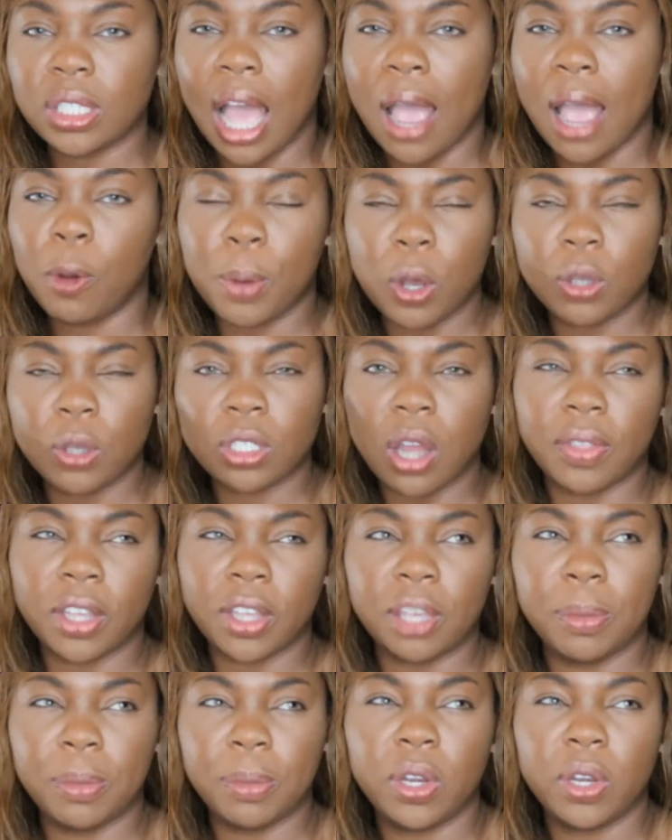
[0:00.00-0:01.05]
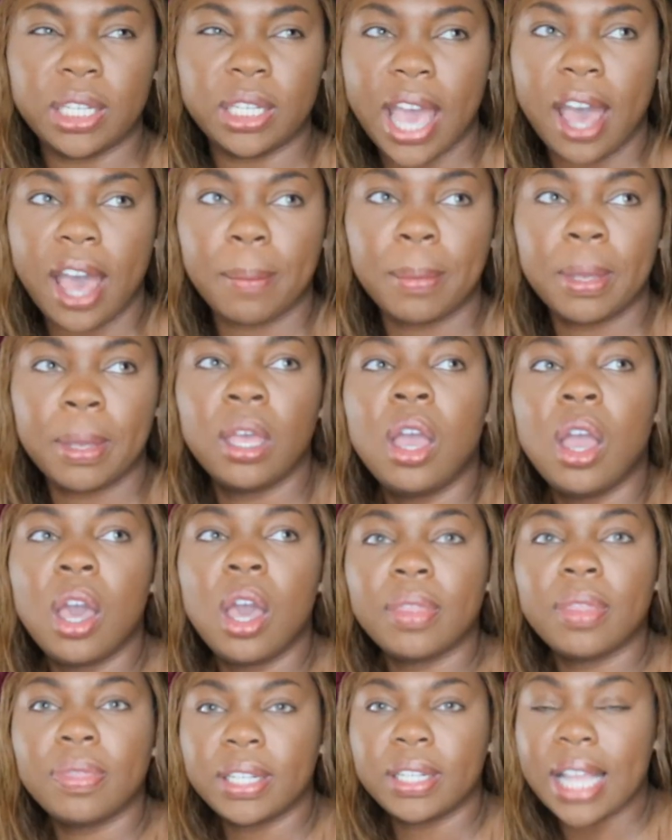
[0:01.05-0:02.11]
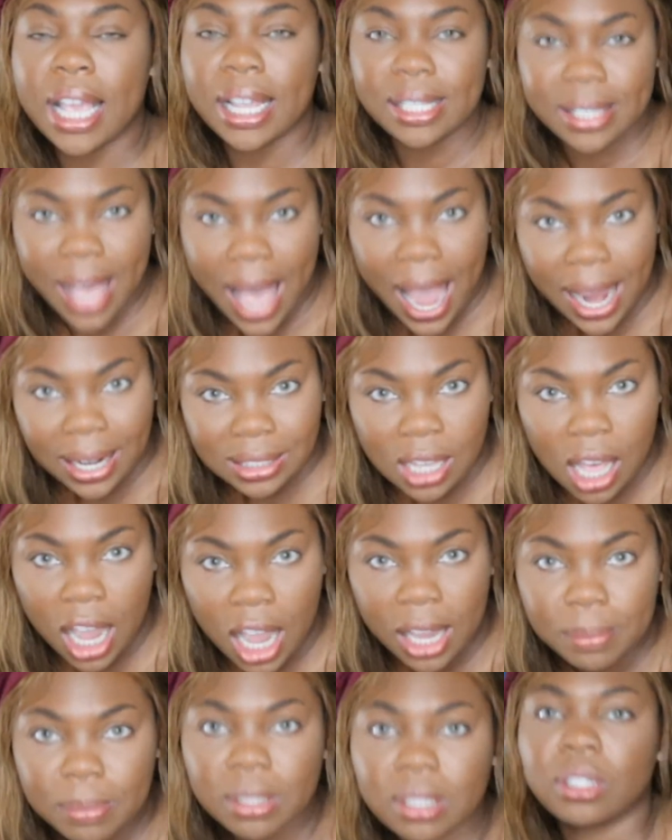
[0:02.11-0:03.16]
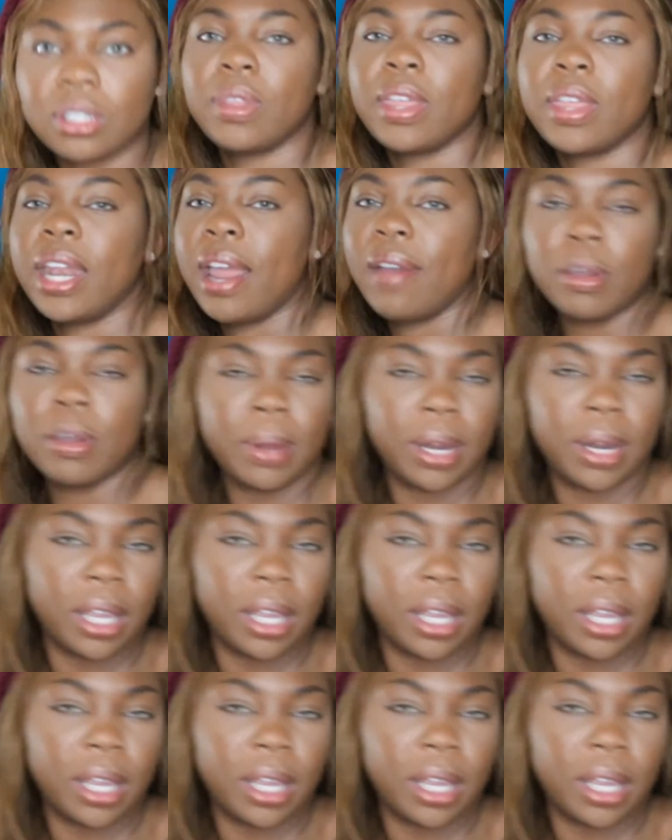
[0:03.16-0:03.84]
I will post on the community tab the exact times so that everybody,